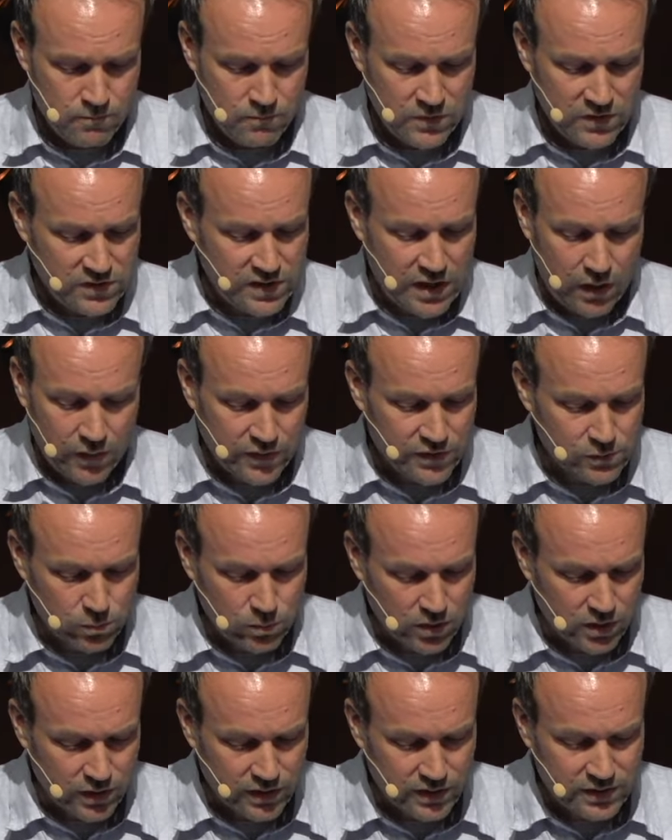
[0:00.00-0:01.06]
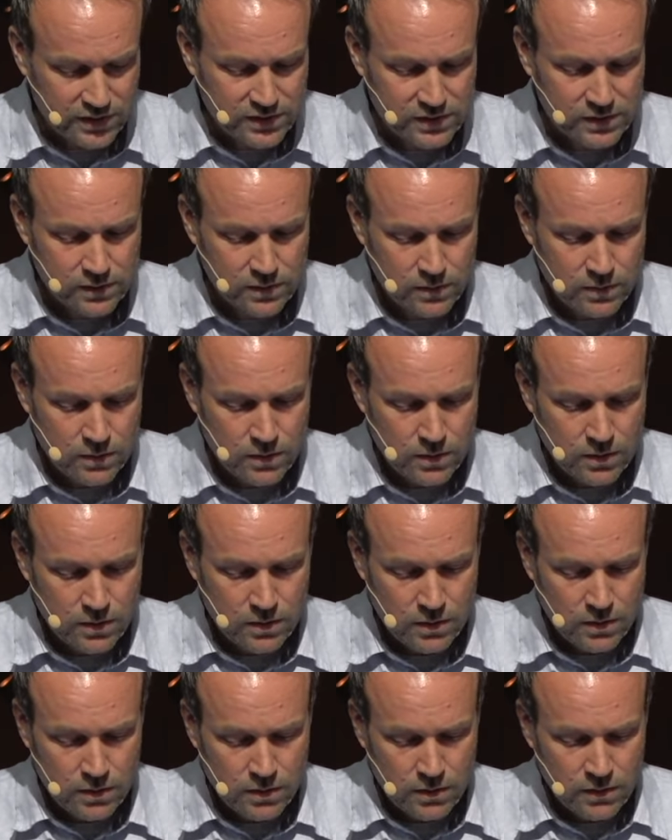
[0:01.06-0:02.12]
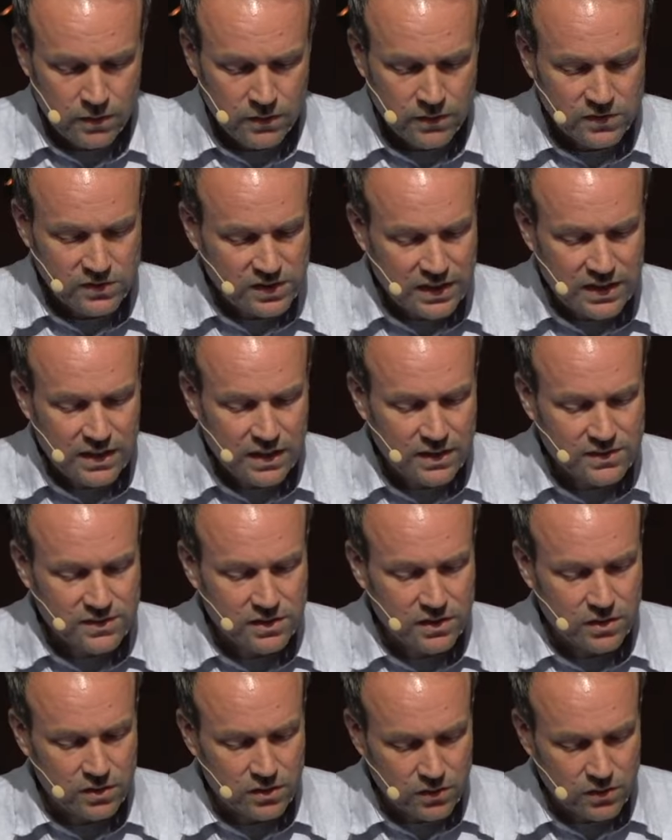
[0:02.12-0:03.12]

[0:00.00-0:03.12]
This is how this works. C.S.